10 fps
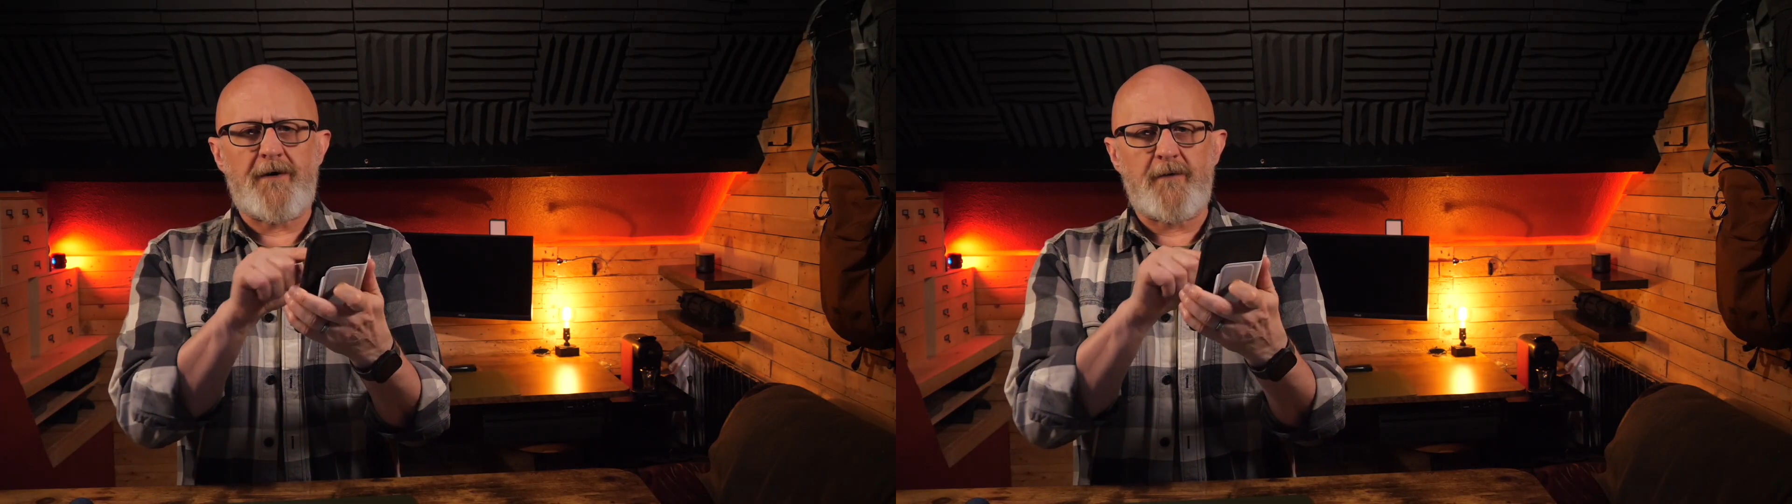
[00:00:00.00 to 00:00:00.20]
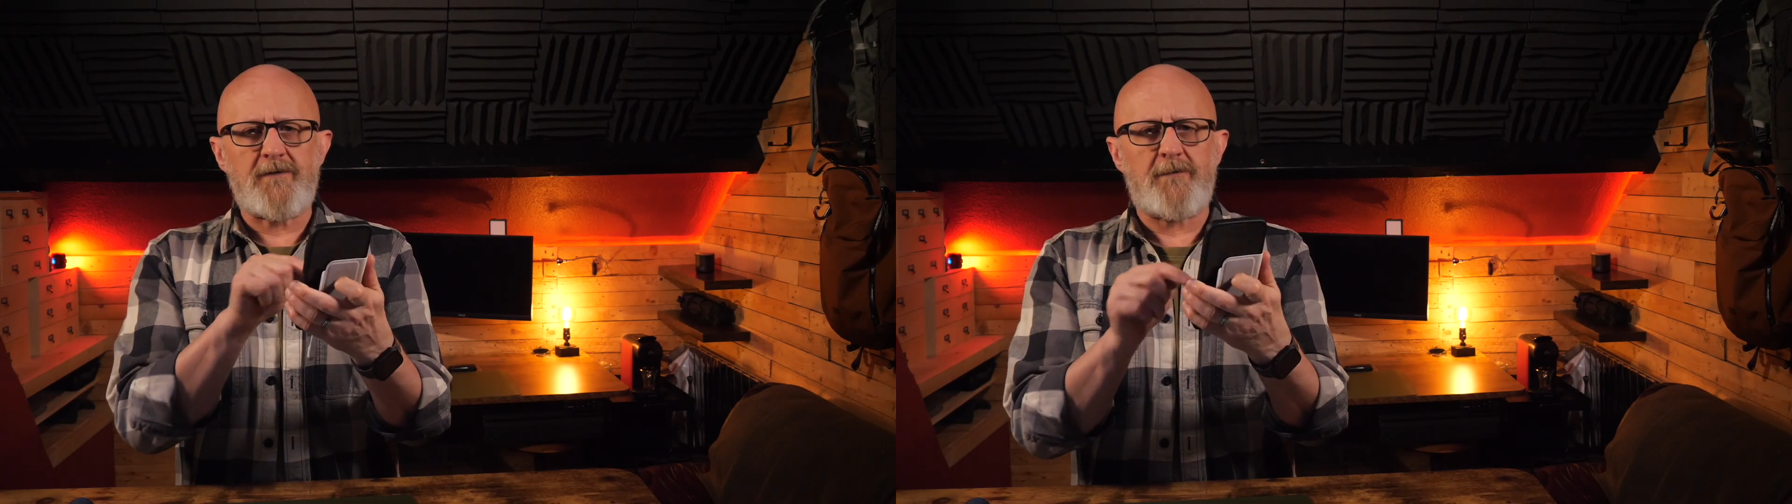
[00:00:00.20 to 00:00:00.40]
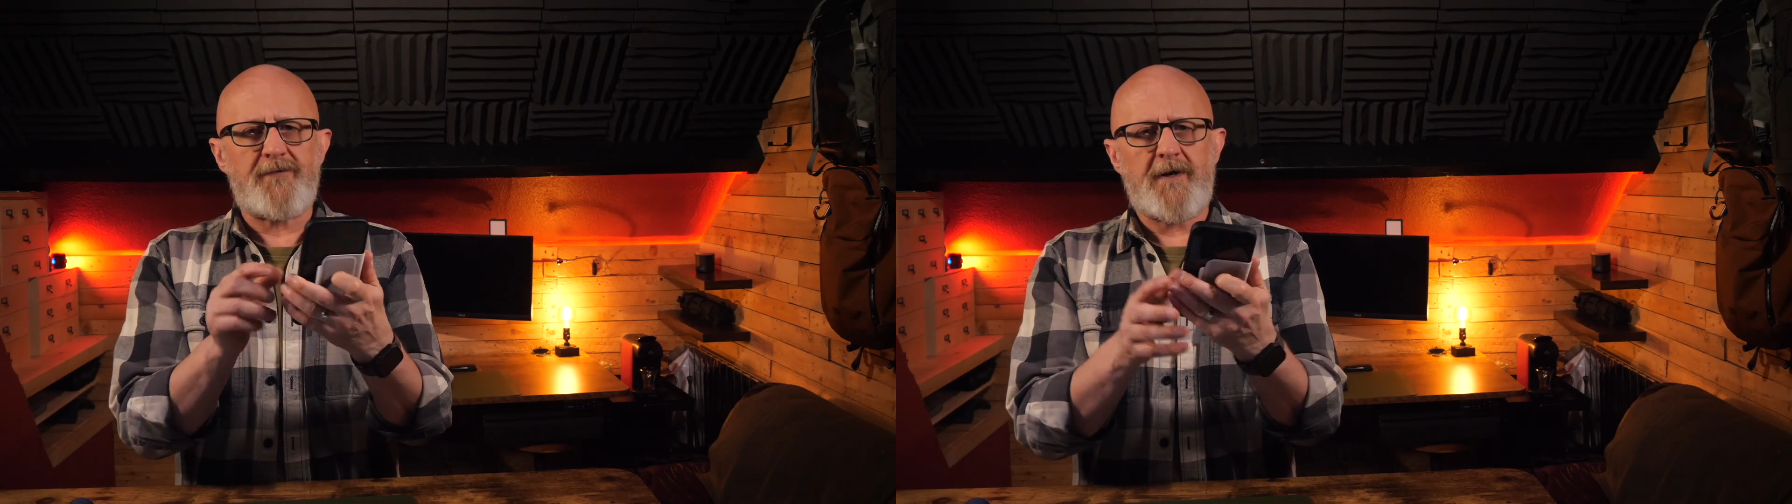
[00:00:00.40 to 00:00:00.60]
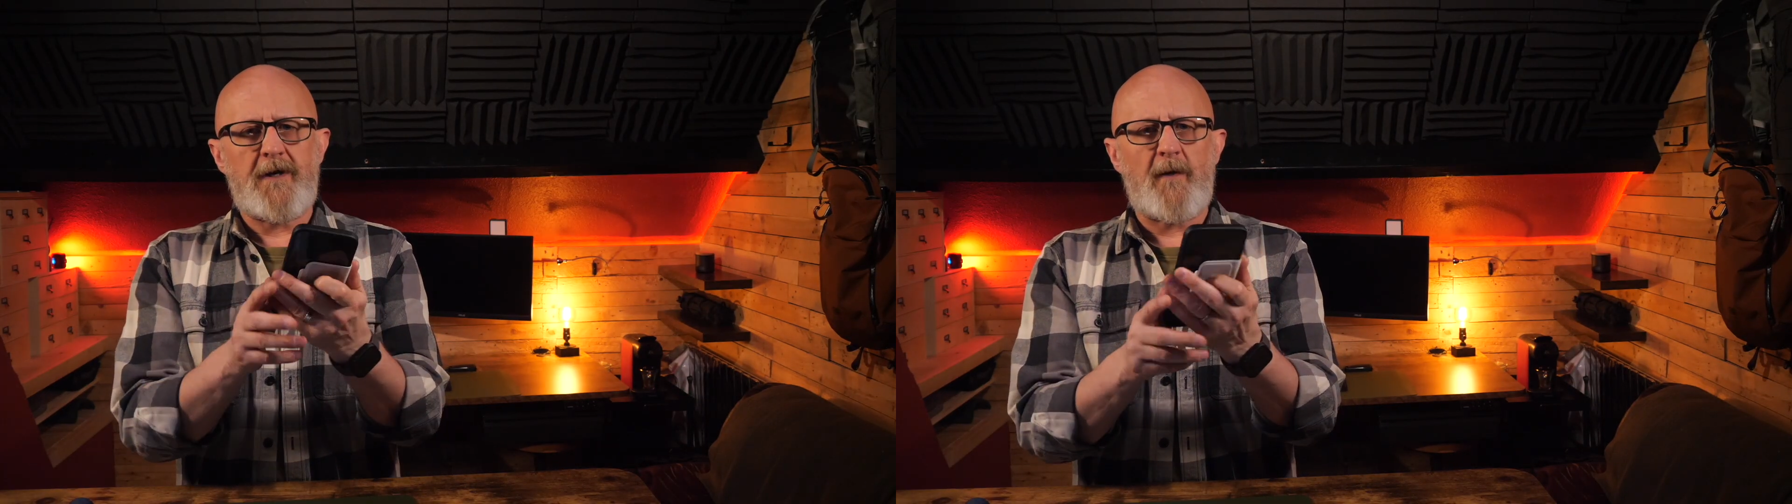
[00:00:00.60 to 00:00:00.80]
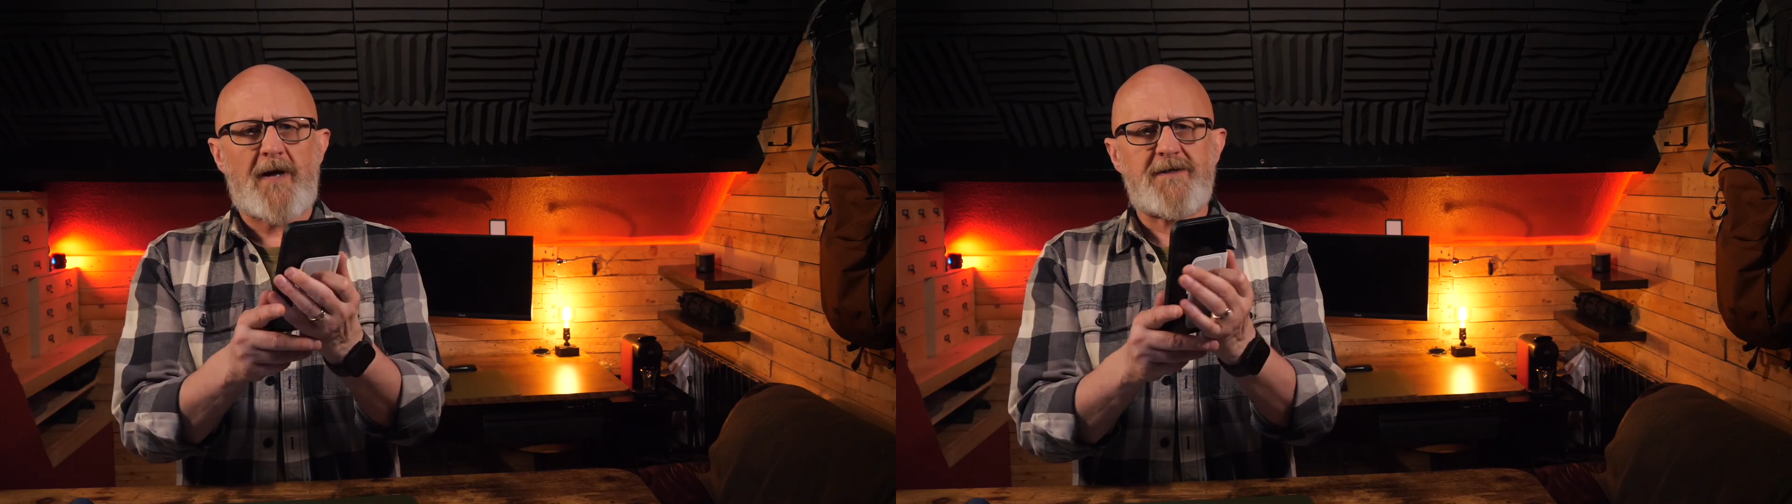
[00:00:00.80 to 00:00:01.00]
do something and
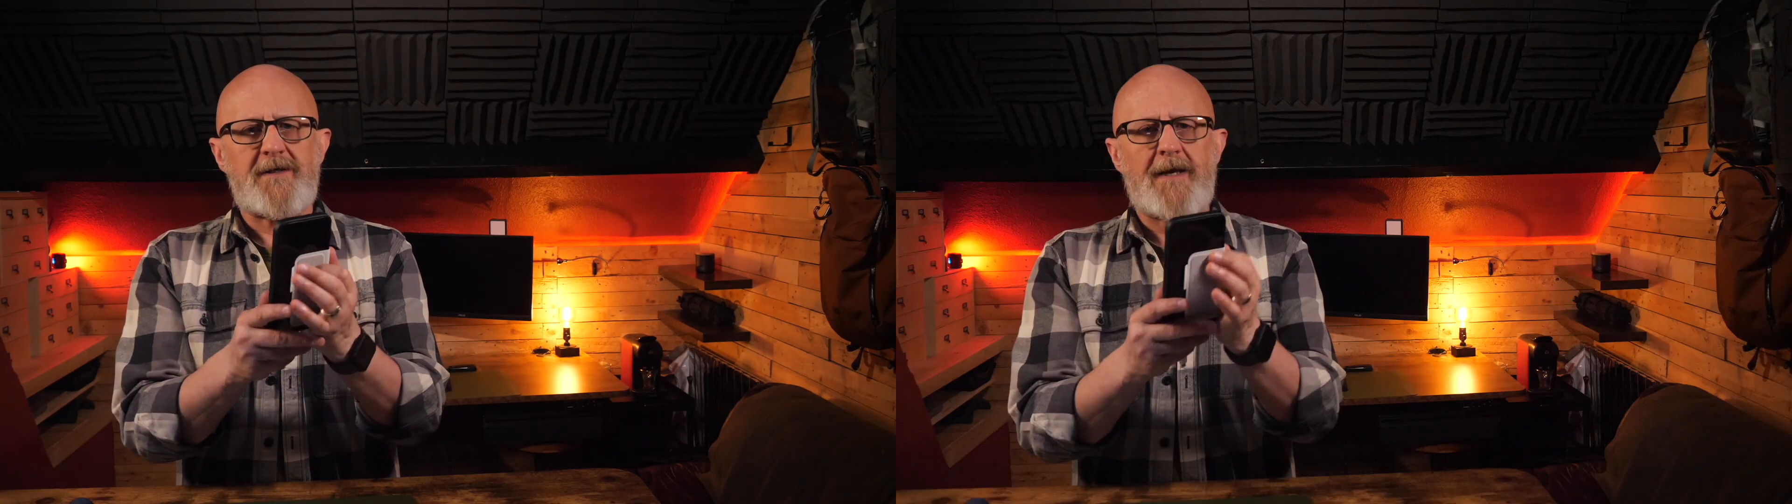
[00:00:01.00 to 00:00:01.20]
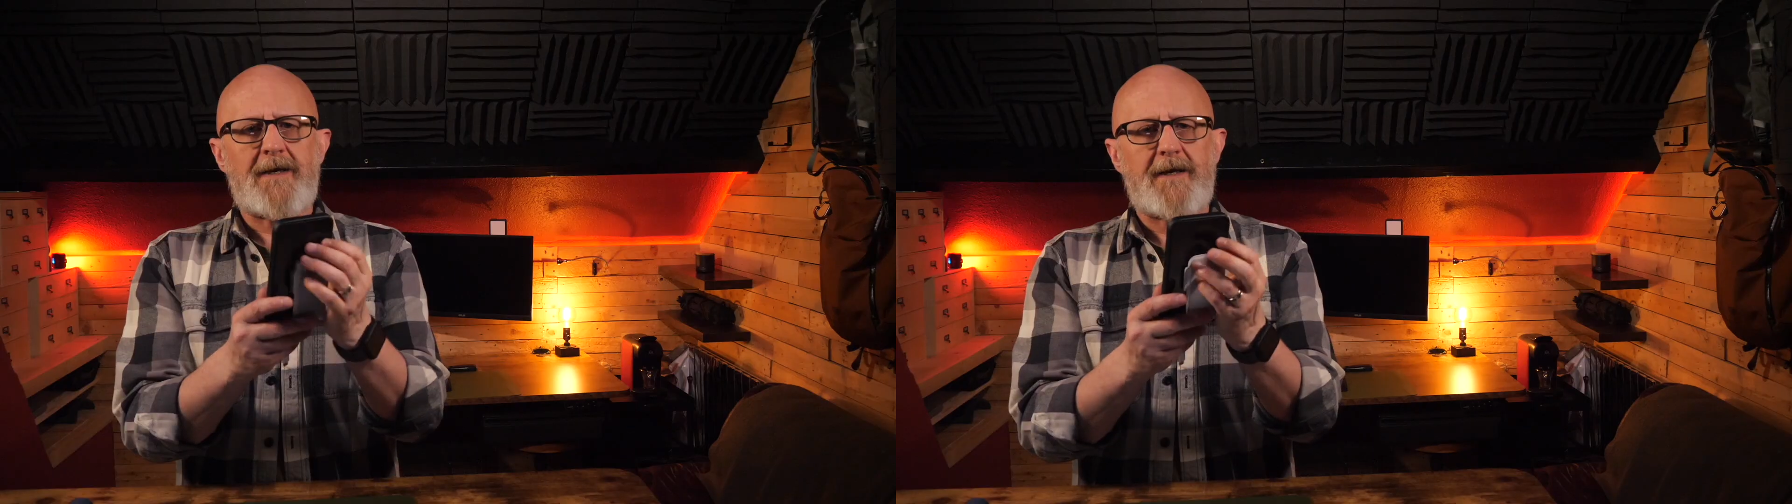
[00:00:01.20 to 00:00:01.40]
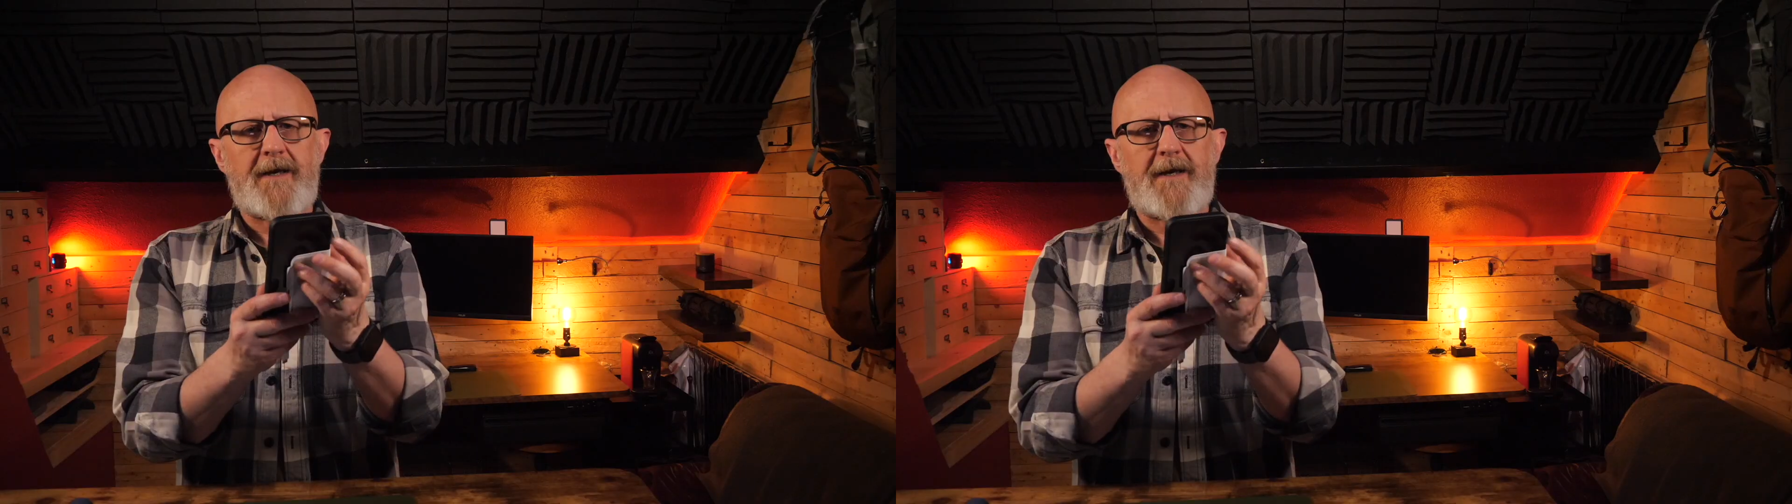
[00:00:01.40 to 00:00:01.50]
you accidentally